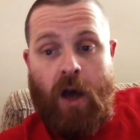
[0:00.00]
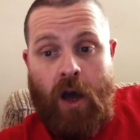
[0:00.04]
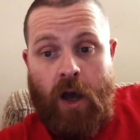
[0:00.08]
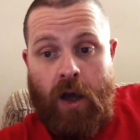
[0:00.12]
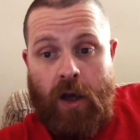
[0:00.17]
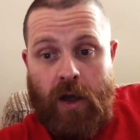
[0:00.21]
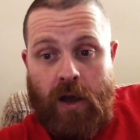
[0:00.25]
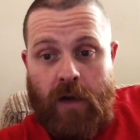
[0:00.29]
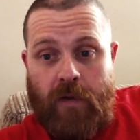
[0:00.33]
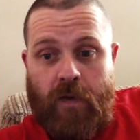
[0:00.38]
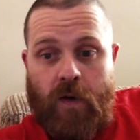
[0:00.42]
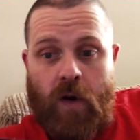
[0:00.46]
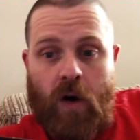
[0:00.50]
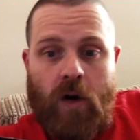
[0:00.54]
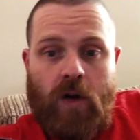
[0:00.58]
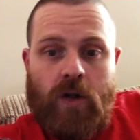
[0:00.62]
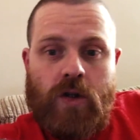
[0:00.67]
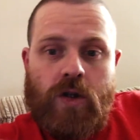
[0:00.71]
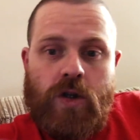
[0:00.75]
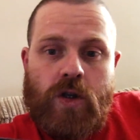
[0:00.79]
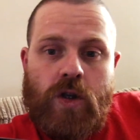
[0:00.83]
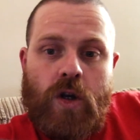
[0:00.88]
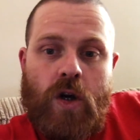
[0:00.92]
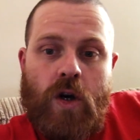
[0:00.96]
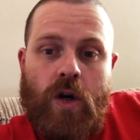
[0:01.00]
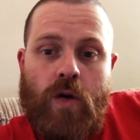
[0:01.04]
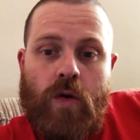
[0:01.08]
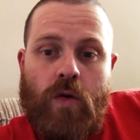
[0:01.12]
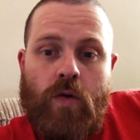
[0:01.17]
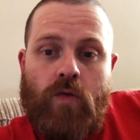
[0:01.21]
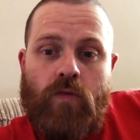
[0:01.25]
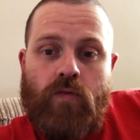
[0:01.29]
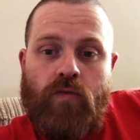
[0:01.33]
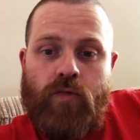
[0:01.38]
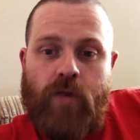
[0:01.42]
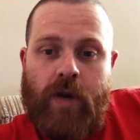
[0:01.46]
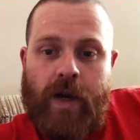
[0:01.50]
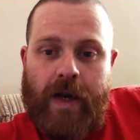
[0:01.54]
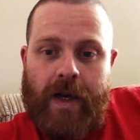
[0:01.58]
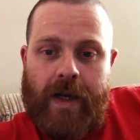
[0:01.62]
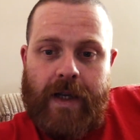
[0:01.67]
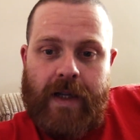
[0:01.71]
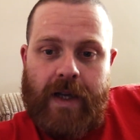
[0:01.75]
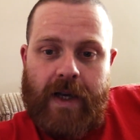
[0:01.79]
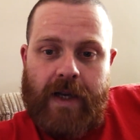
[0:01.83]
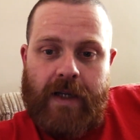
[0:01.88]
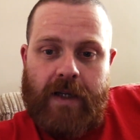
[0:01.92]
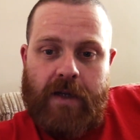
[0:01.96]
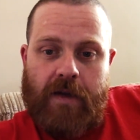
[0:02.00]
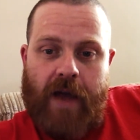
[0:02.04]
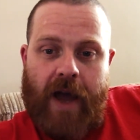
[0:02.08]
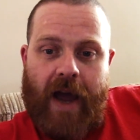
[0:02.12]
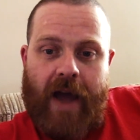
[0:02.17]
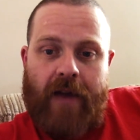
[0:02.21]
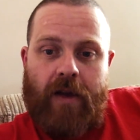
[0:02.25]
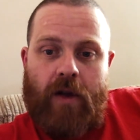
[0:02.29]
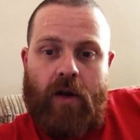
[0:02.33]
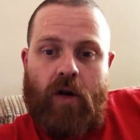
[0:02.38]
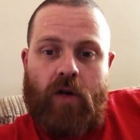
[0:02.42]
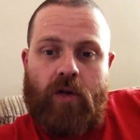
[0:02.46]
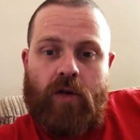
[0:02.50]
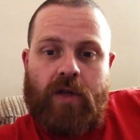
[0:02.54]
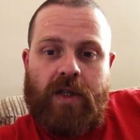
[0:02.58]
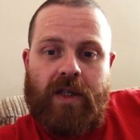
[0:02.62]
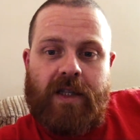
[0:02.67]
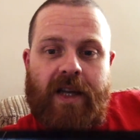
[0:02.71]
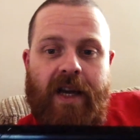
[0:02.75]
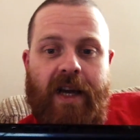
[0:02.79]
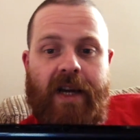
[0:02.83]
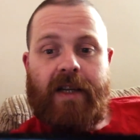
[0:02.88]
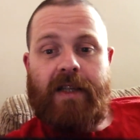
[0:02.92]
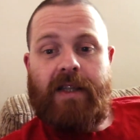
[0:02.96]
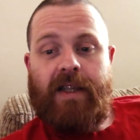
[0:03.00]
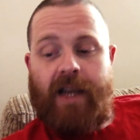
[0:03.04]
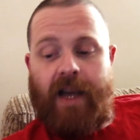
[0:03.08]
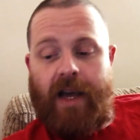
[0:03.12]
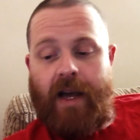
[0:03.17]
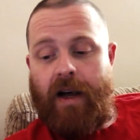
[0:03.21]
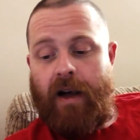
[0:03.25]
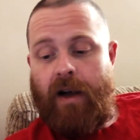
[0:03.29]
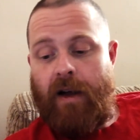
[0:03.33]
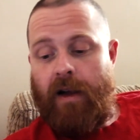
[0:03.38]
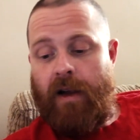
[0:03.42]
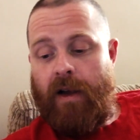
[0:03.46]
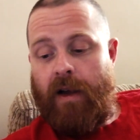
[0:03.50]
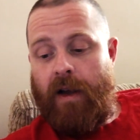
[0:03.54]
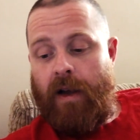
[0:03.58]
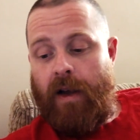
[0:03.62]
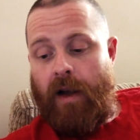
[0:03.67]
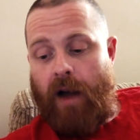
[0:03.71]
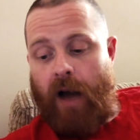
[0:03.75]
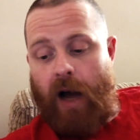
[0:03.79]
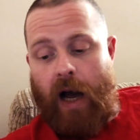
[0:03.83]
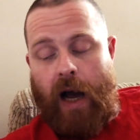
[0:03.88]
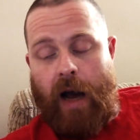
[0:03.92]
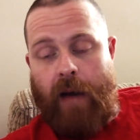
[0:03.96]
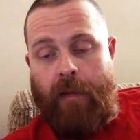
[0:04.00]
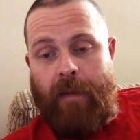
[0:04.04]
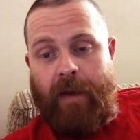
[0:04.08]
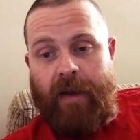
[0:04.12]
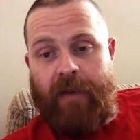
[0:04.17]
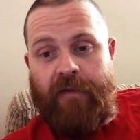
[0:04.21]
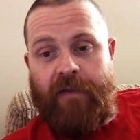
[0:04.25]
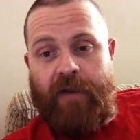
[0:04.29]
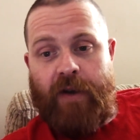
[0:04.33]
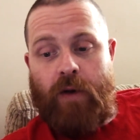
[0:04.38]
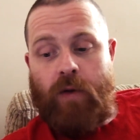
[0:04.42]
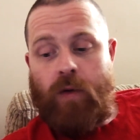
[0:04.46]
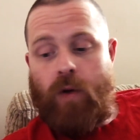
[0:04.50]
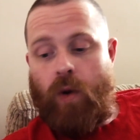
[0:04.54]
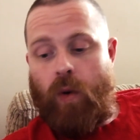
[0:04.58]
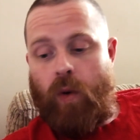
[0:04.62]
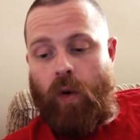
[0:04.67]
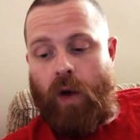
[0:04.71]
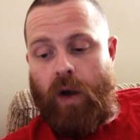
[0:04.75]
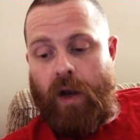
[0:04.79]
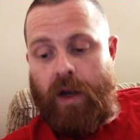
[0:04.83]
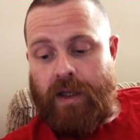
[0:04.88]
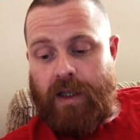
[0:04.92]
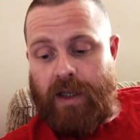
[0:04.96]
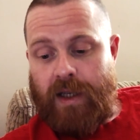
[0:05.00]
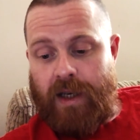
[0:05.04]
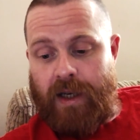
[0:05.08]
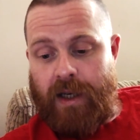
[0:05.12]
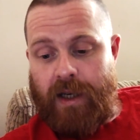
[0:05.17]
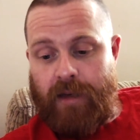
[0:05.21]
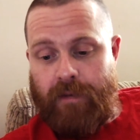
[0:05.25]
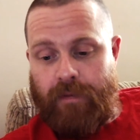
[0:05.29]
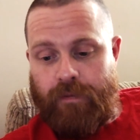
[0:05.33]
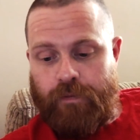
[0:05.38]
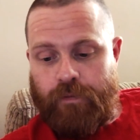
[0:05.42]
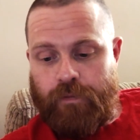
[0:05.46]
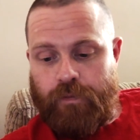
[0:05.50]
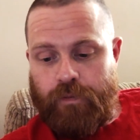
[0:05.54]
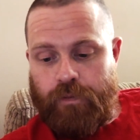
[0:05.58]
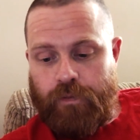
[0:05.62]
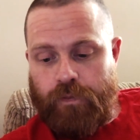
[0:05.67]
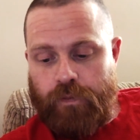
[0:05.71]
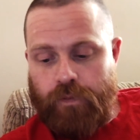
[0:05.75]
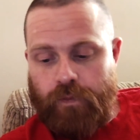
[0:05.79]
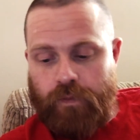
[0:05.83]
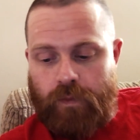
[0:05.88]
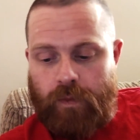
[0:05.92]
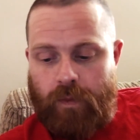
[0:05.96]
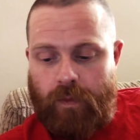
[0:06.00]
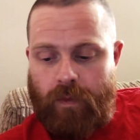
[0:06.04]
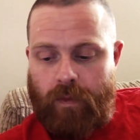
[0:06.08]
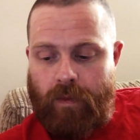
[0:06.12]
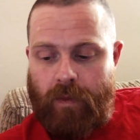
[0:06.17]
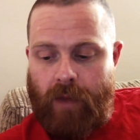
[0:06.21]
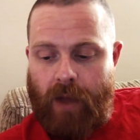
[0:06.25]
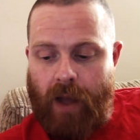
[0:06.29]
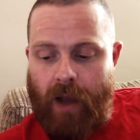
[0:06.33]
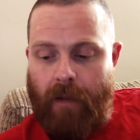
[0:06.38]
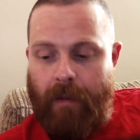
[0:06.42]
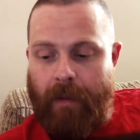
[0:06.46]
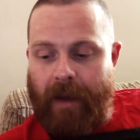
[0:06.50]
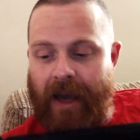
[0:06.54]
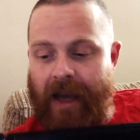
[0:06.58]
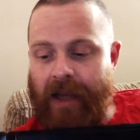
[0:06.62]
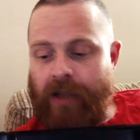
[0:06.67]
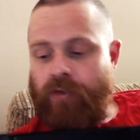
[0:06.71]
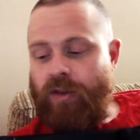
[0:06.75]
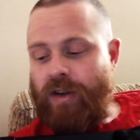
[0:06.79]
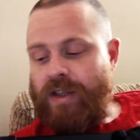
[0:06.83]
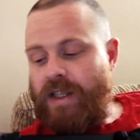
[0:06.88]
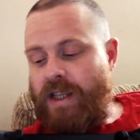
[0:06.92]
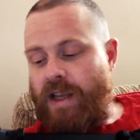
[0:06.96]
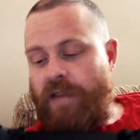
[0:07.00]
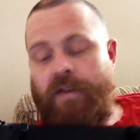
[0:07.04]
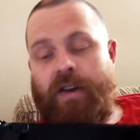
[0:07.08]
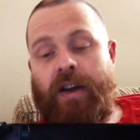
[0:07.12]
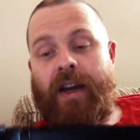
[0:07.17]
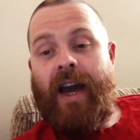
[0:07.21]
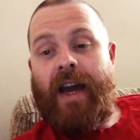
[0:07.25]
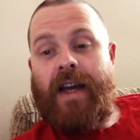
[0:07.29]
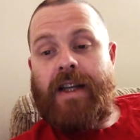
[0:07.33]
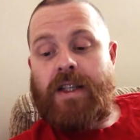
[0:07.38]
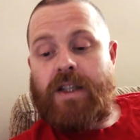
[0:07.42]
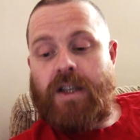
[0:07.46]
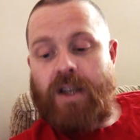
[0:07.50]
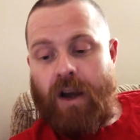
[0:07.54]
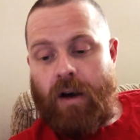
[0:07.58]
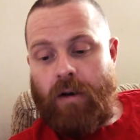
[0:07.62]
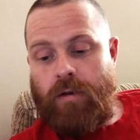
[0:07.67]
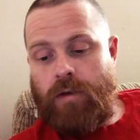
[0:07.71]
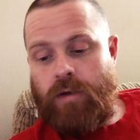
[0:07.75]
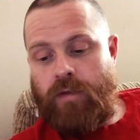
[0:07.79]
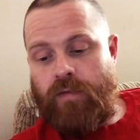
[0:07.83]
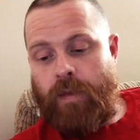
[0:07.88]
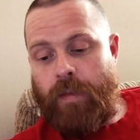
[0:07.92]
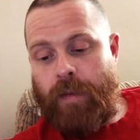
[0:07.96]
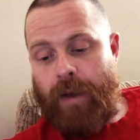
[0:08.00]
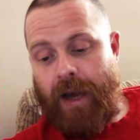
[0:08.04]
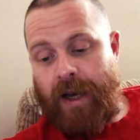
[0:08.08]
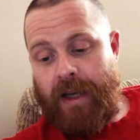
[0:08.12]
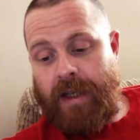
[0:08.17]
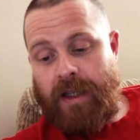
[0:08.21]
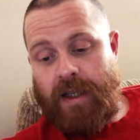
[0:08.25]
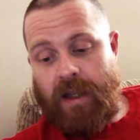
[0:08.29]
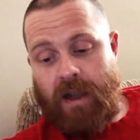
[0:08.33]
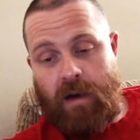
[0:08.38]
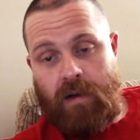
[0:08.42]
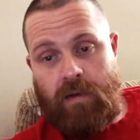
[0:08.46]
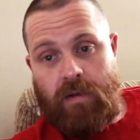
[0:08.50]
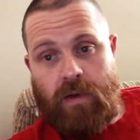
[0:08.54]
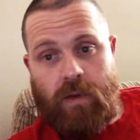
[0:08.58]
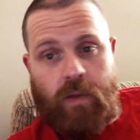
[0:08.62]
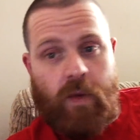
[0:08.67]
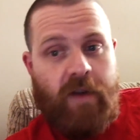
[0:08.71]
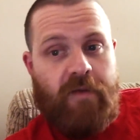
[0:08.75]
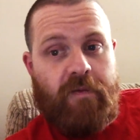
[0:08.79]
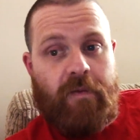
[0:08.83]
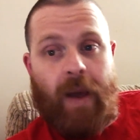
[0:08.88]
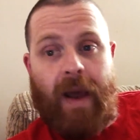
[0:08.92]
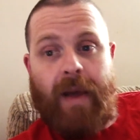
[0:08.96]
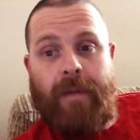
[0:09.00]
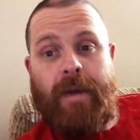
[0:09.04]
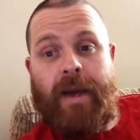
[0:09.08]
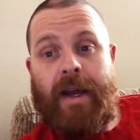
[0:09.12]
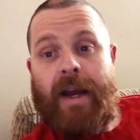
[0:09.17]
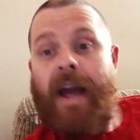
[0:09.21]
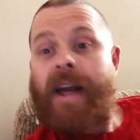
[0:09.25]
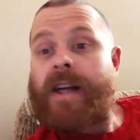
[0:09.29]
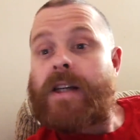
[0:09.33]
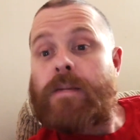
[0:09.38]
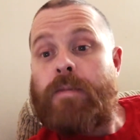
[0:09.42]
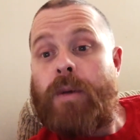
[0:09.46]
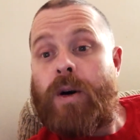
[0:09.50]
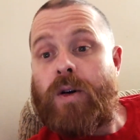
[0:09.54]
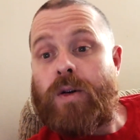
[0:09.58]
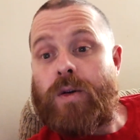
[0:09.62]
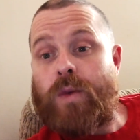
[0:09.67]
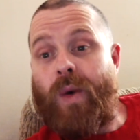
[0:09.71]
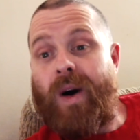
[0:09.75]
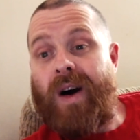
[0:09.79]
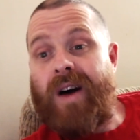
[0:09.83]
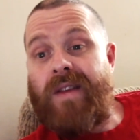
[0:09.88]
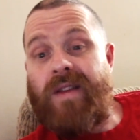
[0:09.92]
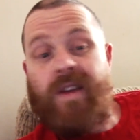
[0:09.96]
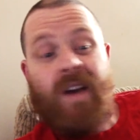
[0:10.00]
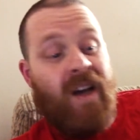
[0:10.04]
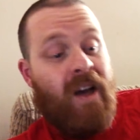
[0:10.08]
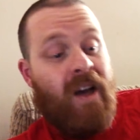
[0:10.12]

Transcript: You've got two really decent analog sticks there. They feel quality. Be interested if you get into those and replace those with maybe an Xbox One